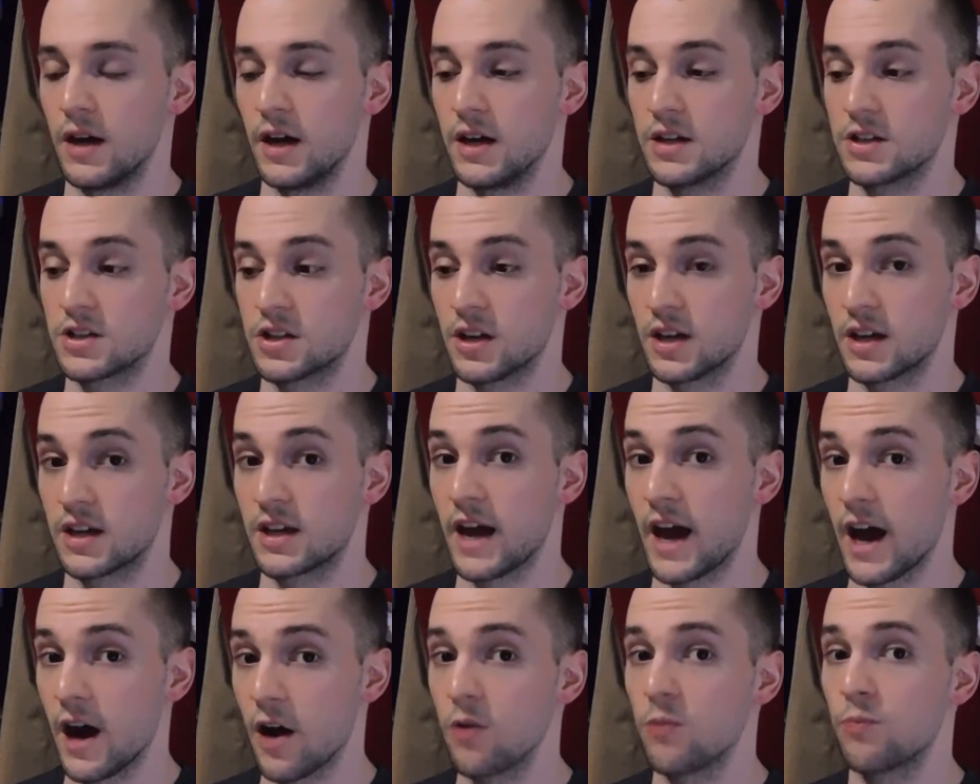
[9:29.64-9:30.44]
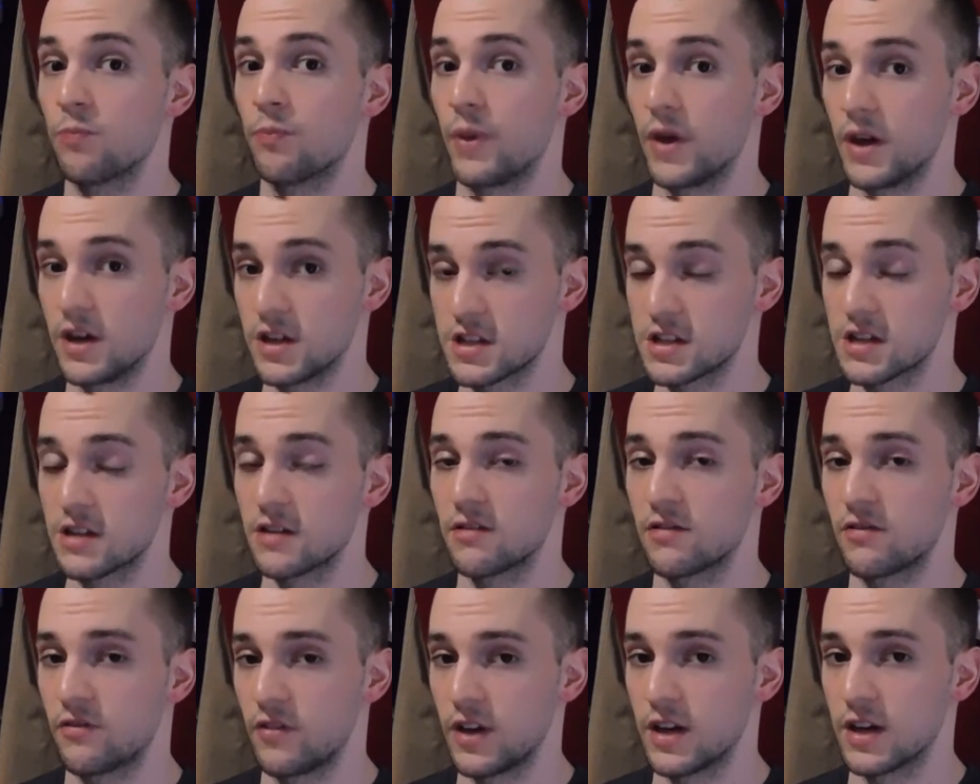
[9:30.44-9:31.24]
It's an account based
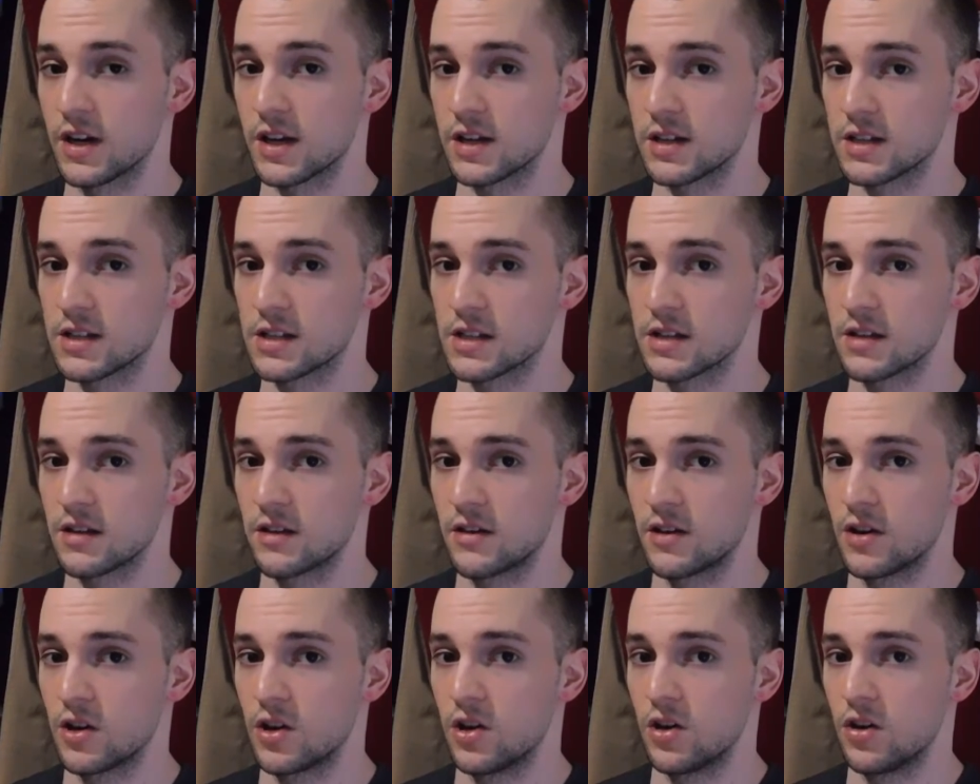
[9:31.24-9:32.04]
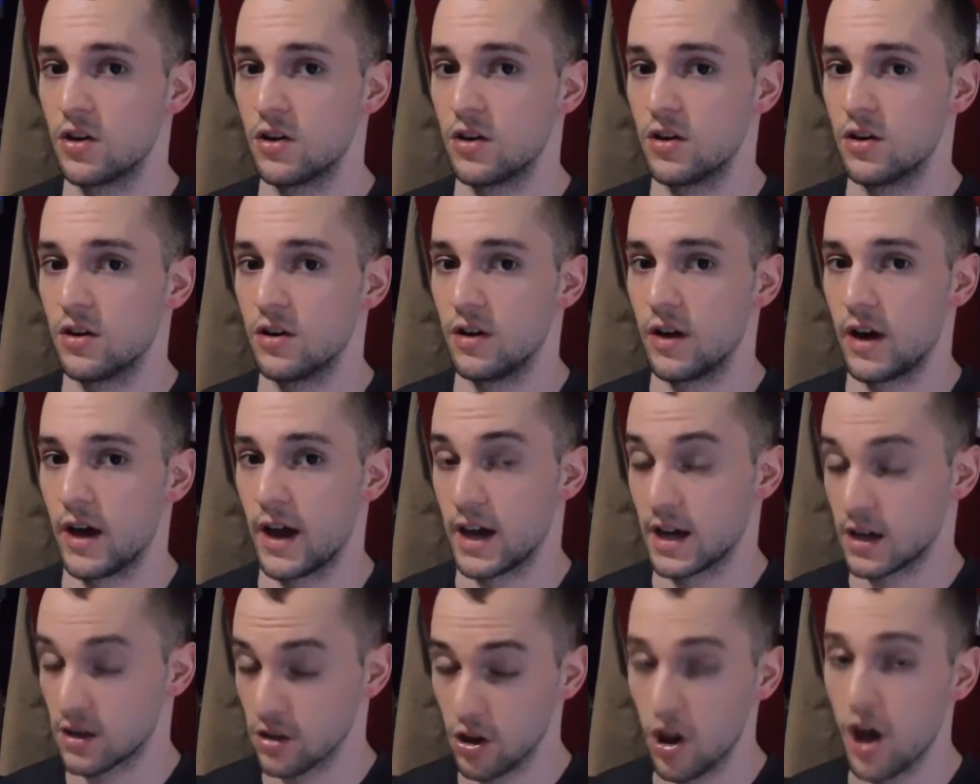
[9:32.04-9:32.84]
in fitness
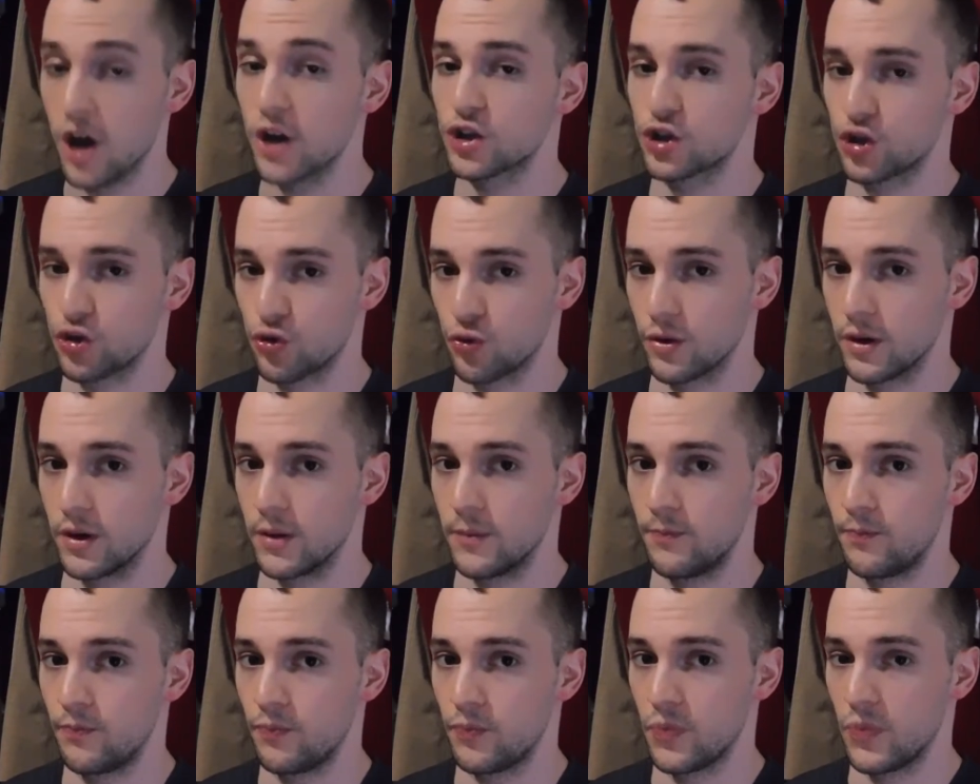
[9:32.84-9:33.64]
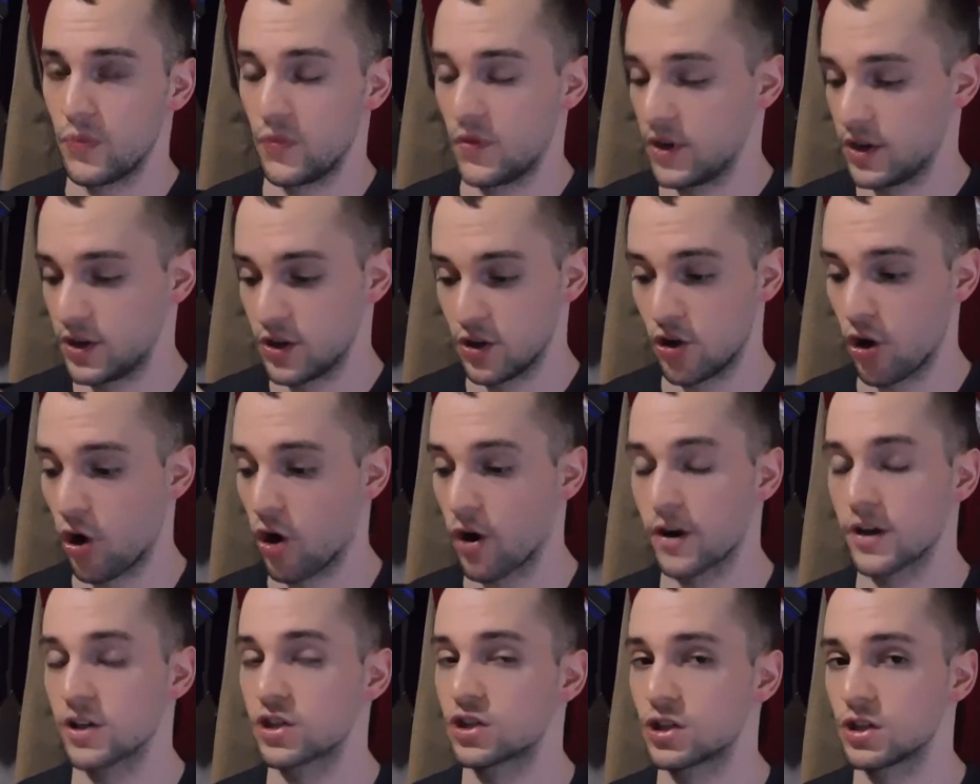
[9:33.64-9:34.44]
and luxury that
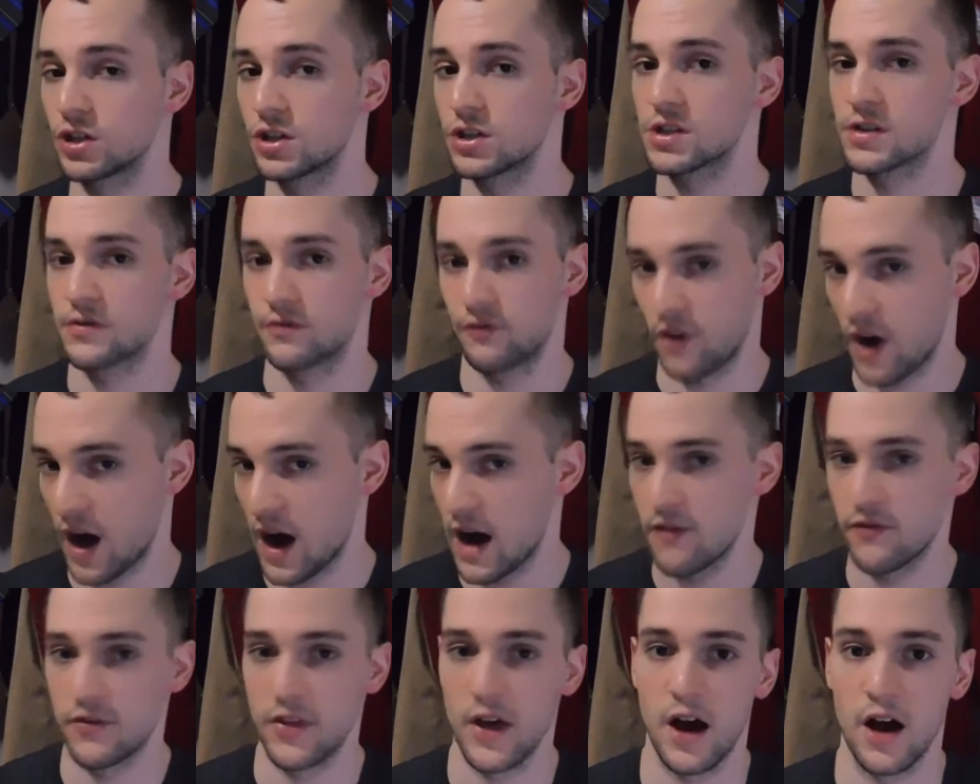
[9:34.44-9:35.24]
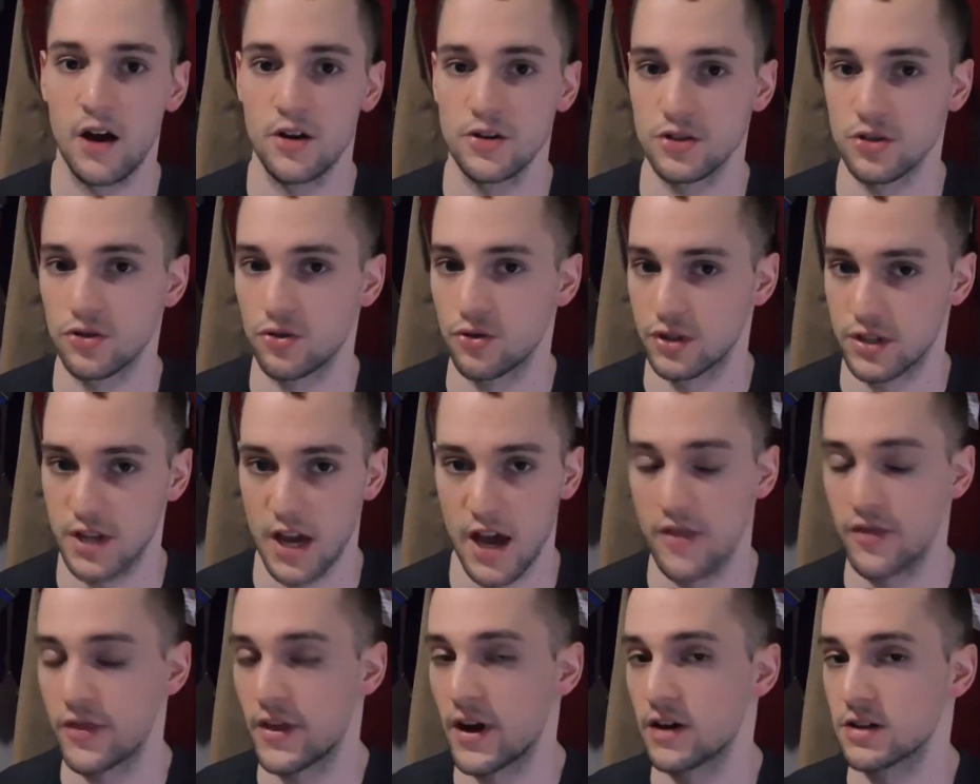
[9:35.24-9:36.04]
garnishes 5,000 or
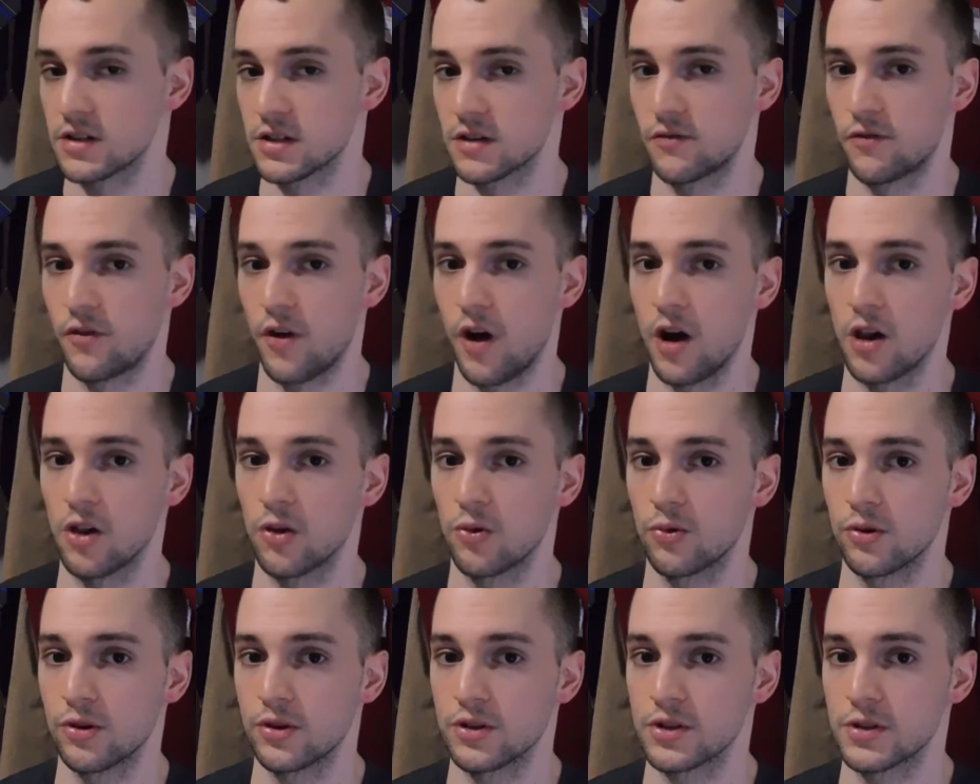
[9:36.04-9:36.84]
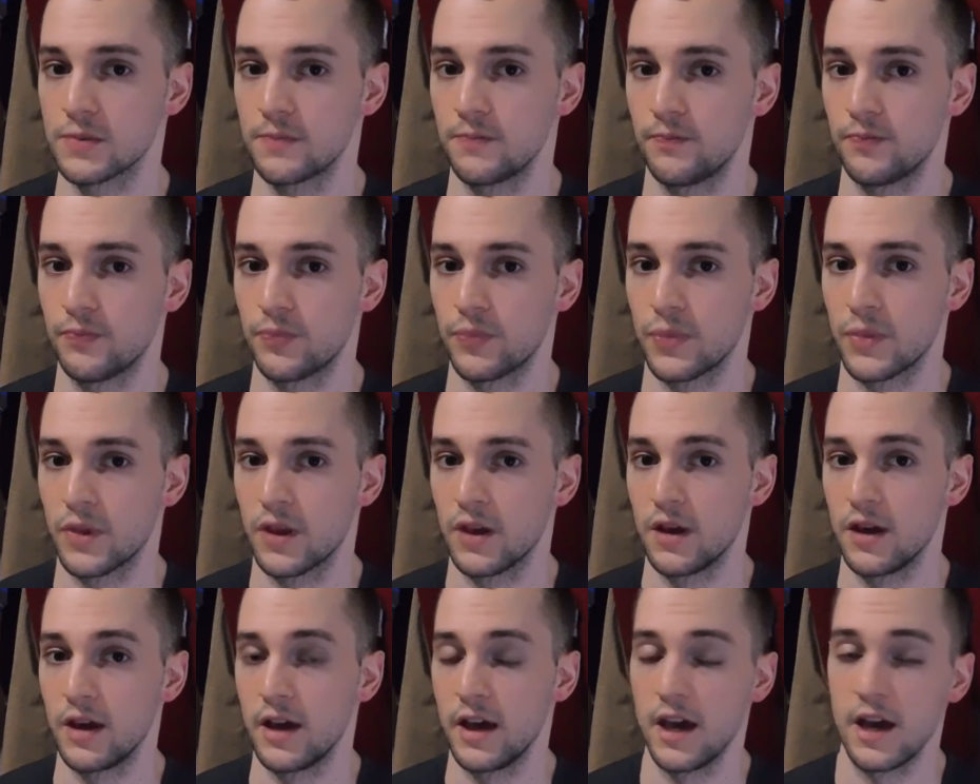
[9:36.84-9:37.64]
10,000 followers,
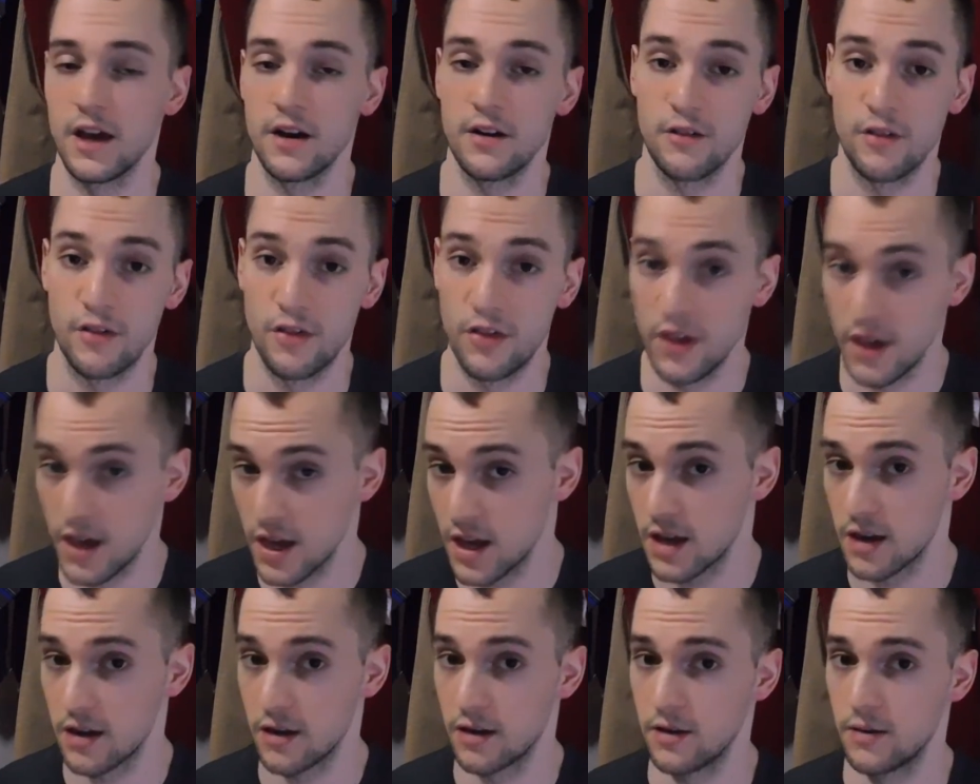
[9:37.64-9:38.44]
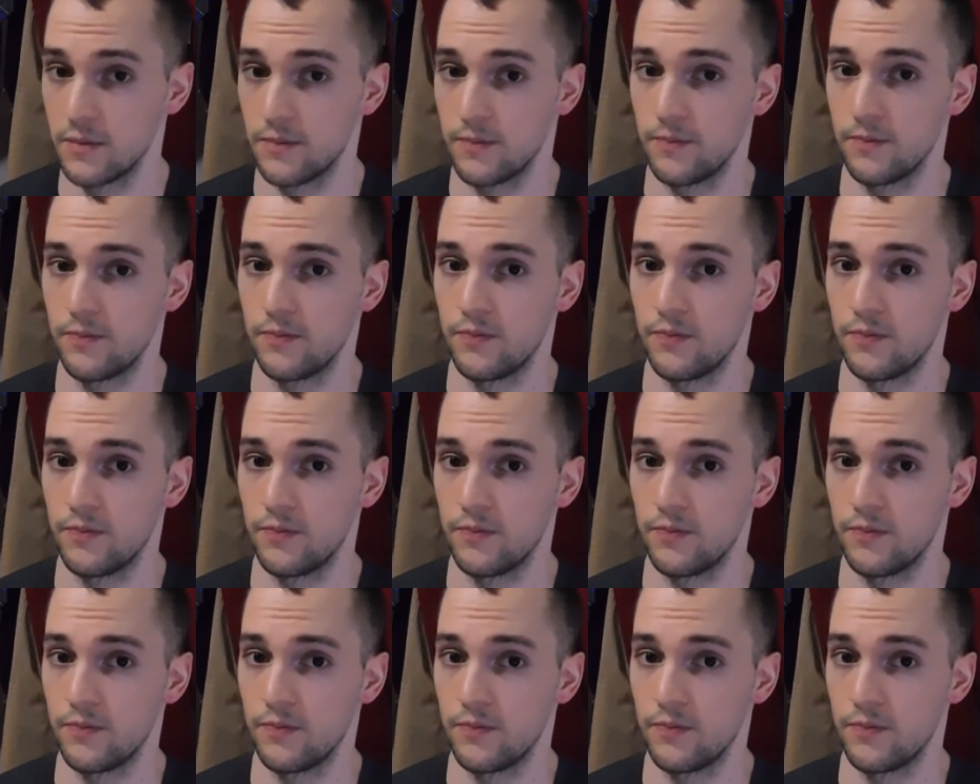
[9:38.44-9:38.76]
and then